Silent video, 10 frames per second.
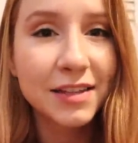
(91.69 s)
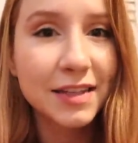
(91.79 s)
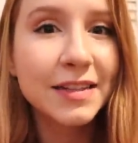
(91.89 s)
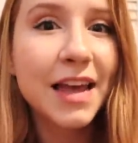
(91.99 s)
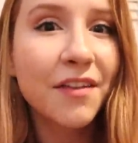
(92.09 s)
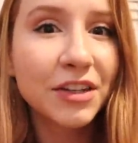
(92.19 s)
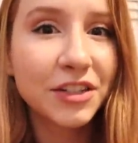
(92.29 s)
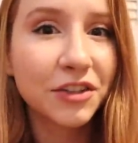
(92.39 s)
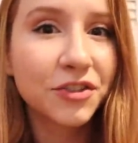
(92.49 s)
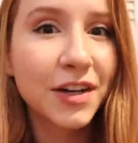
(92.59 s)
since having
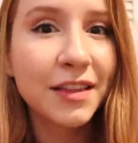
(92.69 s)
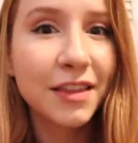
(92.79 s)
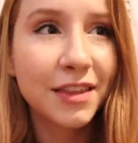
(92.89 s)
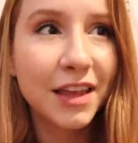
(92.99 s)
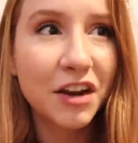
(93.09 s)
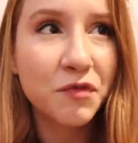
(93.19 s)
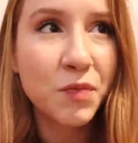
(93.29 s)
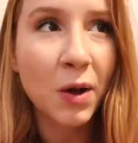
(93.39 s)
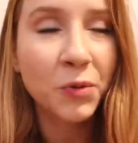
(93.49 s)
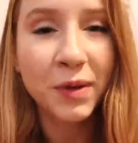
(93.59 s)
children that I've
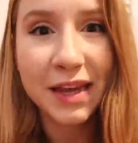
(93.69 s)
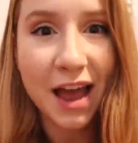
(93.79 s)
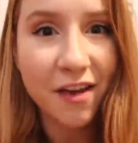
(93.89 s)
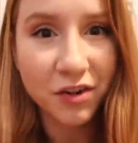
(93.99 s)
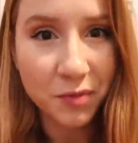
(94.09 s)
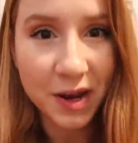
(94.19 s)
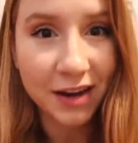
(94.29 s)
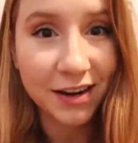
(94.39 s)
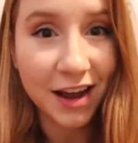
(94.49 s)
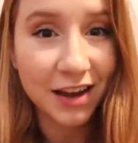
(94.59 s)
probably ever
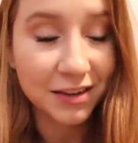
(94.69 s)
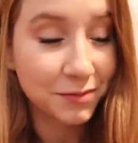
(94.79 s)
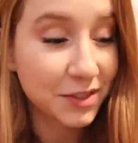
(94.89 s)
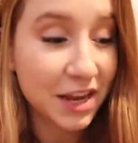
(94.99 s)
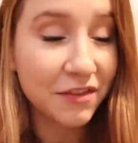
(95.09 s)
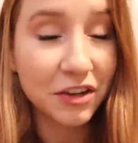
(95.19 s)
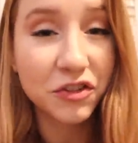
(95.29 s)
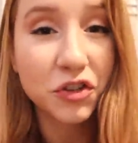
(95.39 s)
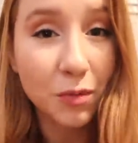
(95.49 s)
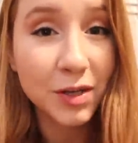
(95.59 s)
made. I am saving
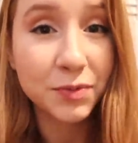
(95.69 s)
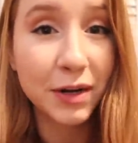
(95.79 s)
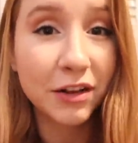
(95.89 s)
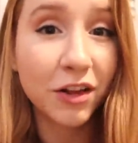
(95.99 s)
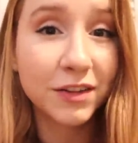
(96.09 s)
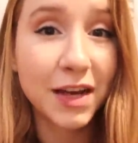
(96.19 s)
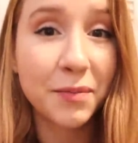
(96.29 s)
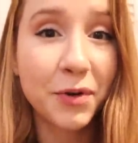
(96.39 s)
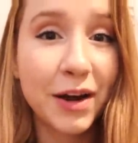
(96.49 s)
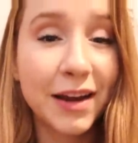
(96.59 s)
so much money cloth
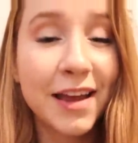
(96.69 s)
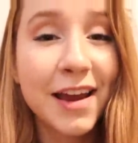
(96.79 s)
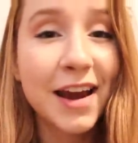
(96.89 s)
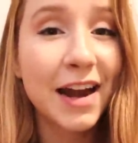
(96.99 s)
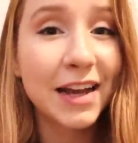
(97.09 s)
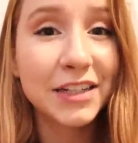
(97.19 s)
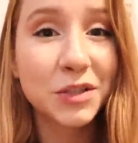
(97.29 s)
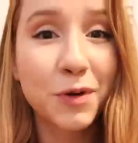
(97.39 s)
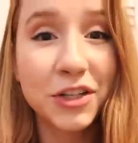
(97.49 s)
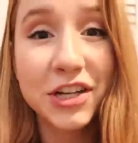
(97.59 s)
diapering and I
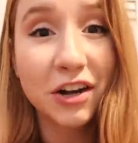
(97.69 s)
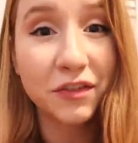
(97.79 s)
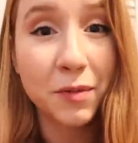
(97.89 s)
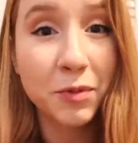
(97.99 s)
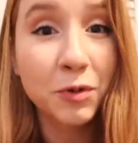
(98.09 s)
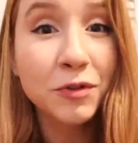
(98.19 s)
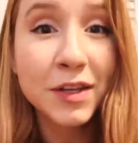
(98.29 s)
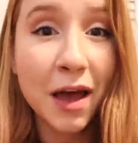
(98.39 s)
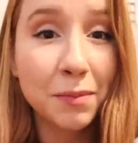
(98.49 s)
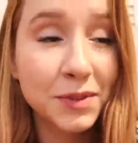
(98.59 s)
just want to shout it from the
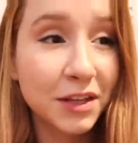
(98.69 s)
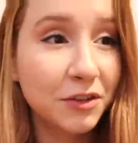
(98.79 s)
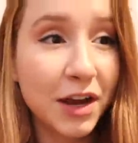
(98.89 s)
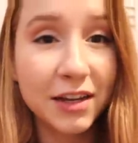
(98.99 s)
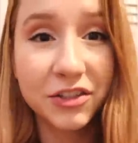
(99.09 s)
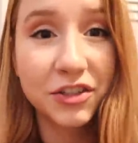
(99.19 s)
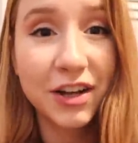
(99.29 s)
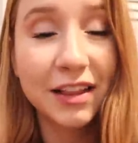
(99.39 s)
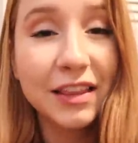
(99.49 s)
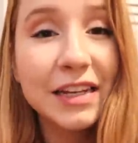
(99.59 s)
rooftops that you guys
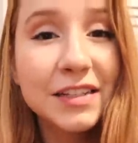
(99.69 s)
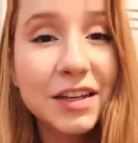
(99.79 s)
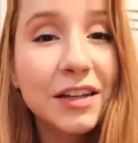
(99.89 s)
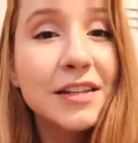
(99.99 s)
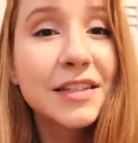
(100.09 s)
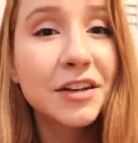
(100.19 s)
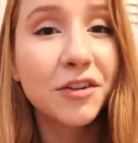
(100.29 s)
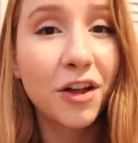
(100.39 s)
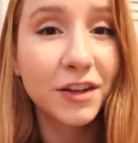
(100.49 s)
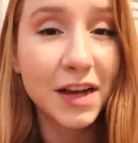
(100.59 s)
should at least consider
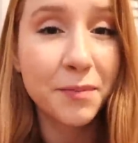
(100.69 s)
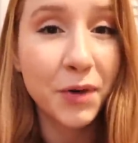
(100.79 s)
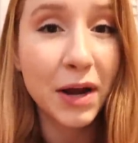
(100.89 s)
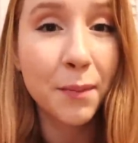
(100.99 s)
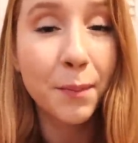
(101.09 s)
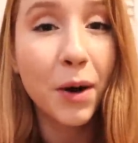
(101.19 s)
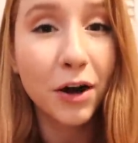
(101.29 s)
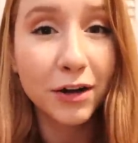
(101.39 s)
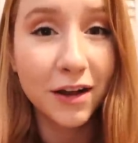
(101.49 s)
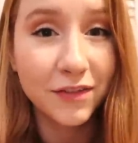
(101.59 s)
cloth diapering
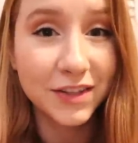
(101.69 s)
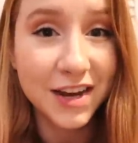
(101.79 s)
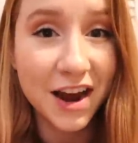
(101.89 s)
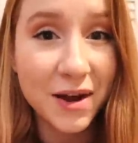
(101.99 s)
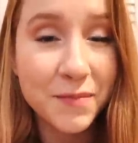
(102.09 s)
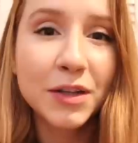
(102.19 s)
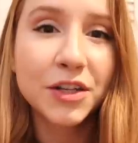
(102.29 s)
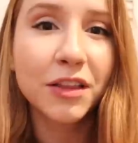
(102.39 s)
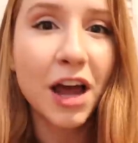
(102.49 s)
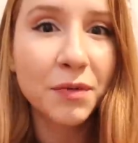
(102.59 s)
part of the time,
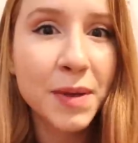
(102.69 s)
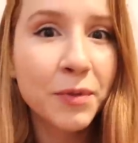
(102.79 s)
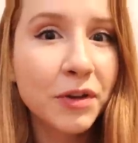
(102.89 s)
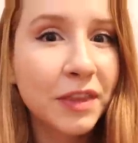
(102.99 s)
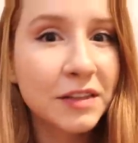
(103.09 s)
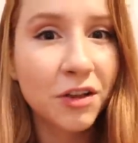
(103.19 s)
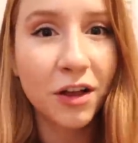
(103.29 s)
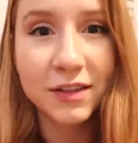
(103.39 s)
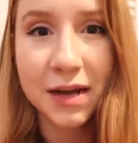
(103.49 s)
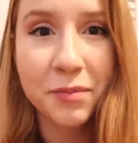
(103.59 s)
which a lot of people in these
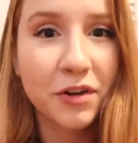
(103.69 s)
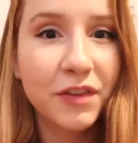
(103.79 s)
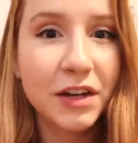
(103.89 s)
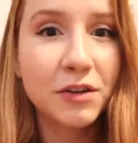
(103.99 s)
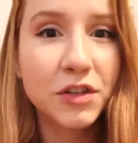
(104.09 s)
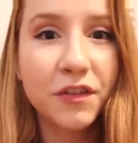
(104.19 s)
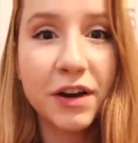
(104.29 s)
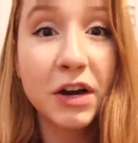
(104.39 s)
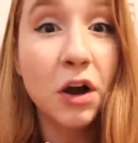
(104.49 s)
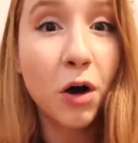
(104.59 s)
cloth diapering videos are
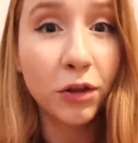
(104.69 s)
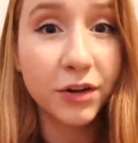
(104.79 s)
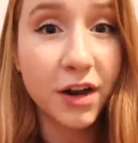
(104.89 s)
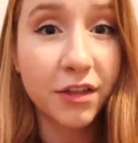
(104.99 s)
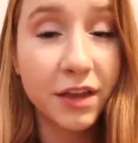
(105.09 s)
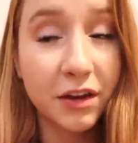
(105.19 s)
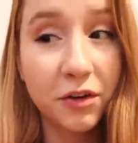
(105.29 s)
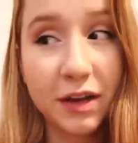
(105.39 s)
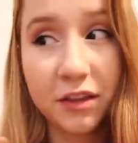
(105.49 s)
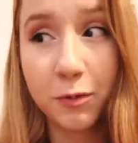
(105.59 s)
very all or nothing.
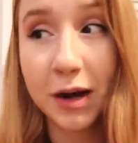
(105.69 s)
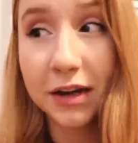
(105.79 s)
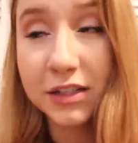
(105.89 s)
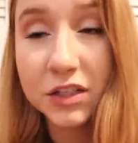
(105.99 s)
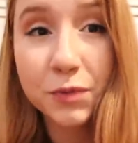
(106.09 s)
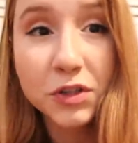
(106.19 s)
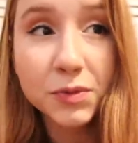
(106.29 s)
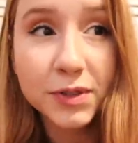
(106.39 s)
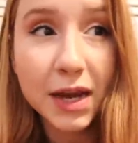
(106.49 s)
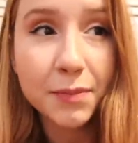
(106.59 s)
You're either wearing
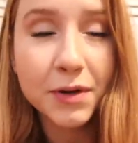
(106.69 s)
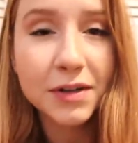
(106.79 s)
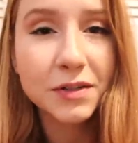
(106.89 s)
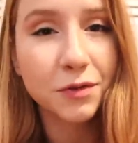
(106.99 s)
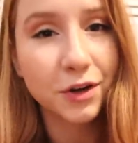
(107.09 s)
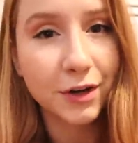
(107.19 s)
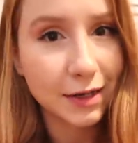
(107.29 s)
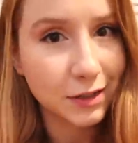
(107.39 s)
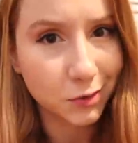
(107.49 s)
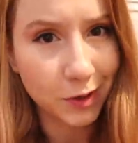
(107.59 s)
disposable diapers or your
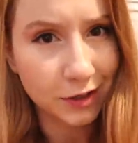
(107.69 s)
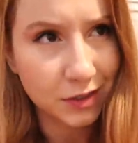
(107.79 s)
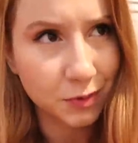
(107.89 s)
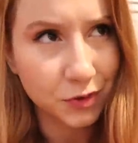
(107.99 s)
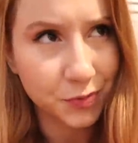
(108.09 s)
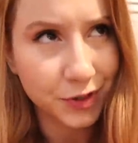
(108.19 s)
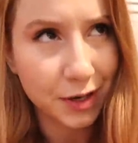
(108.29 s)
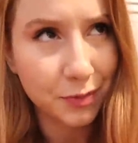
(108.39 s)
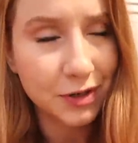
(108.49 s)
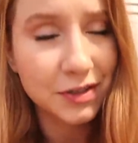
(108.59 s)
kids are wearing disposable
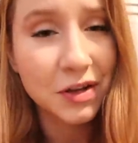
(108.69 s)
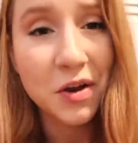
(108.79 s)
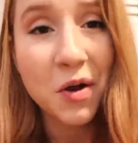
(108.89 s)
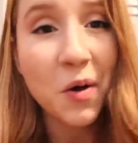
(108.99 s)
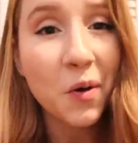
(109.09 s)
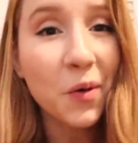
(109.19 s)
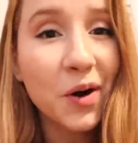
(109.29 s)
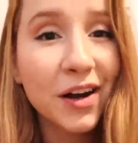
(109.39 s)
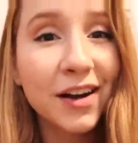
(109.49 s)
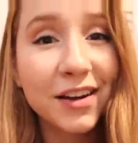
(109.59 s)
diapers
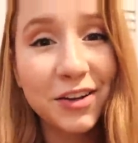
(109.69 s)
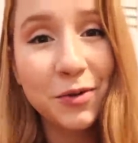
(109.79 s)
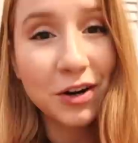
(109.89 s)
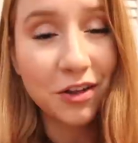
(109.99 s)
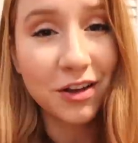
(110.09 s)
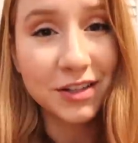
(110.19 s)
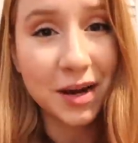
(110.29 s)
or you are cloth